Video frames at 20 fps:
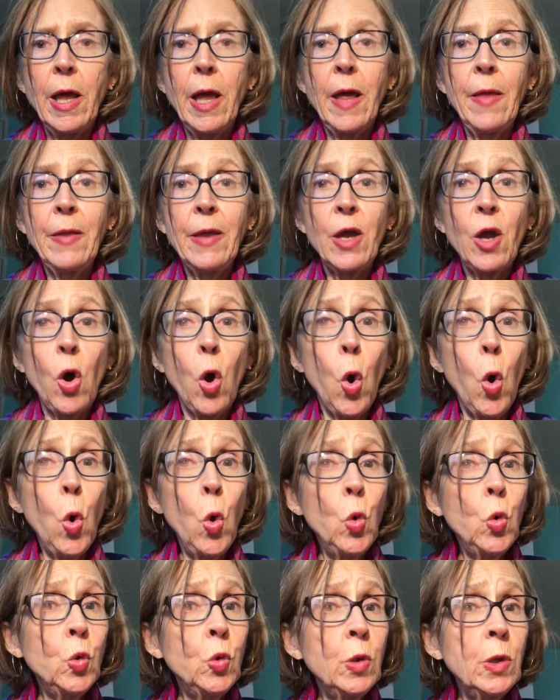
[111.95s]
And the
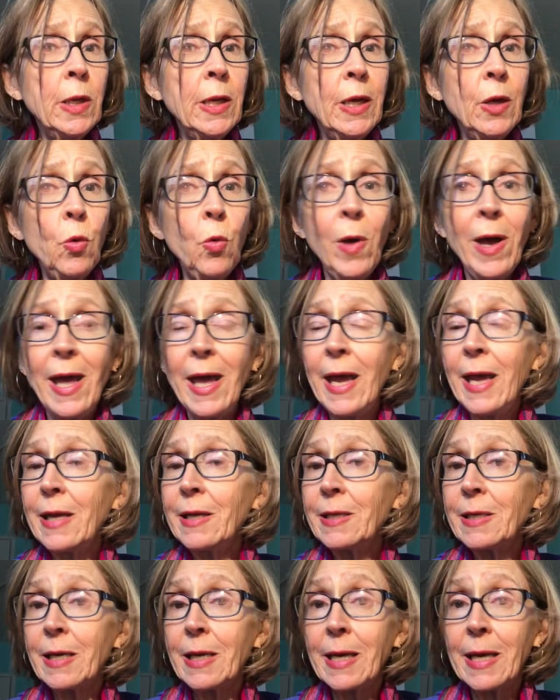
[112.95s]
only
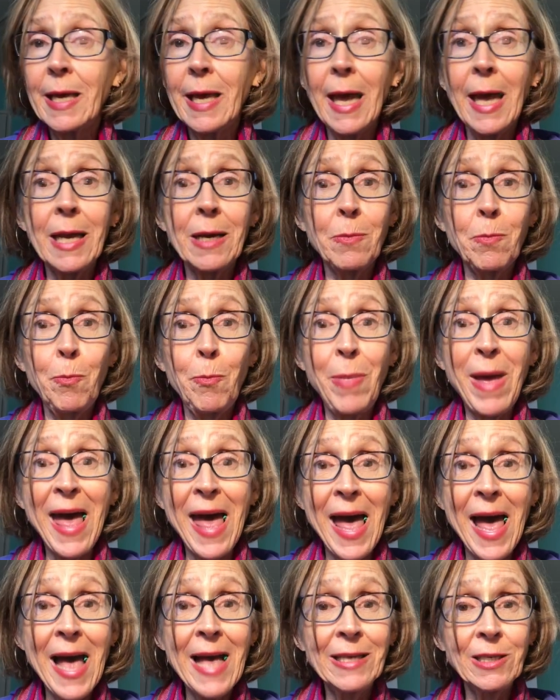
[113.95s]
way to get
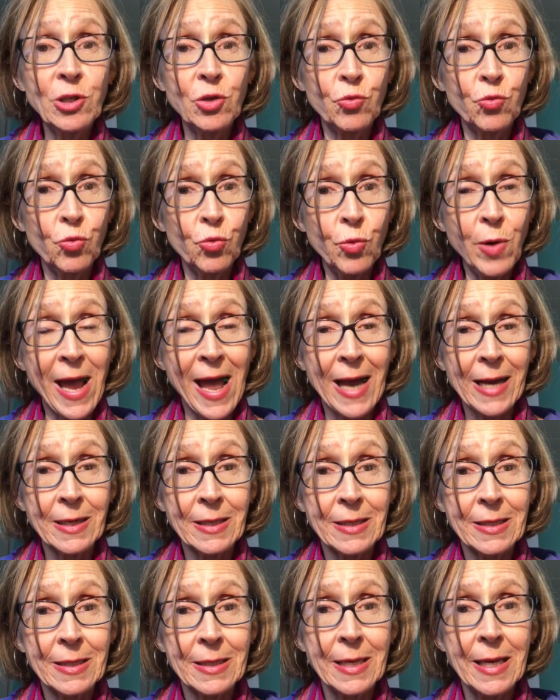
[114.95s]
past
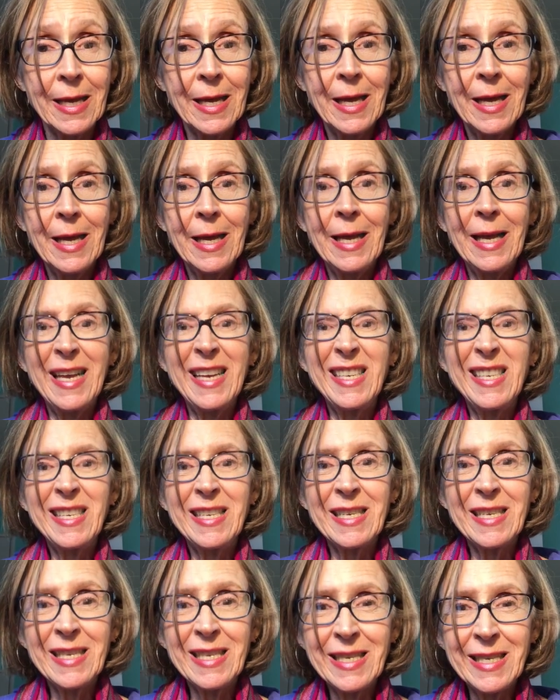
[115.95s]
Rex is
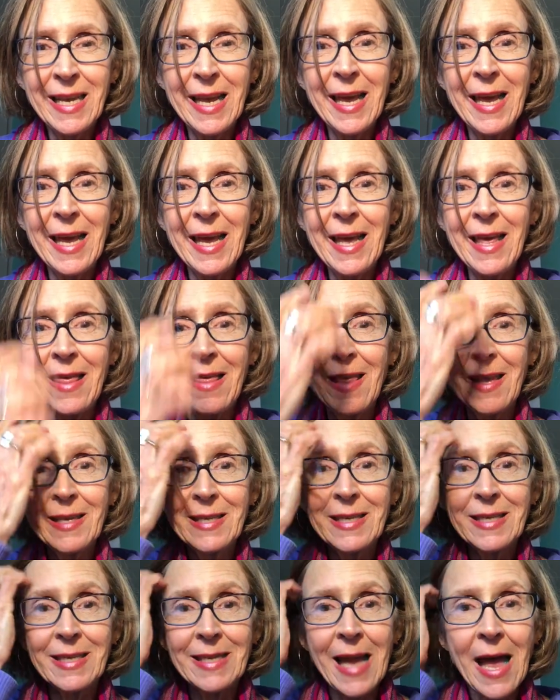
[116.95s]
to say the
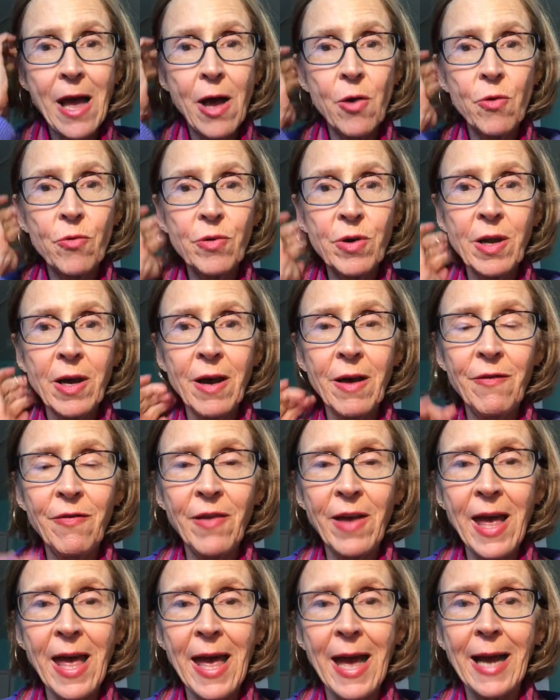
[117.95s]
sound of
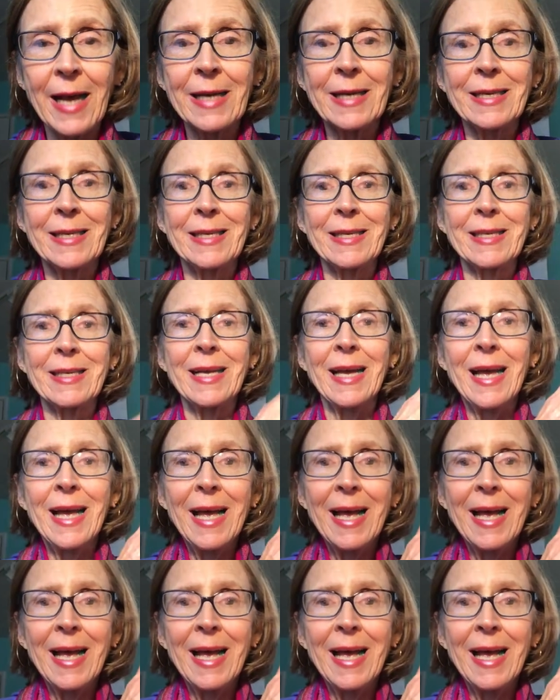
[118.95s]
X.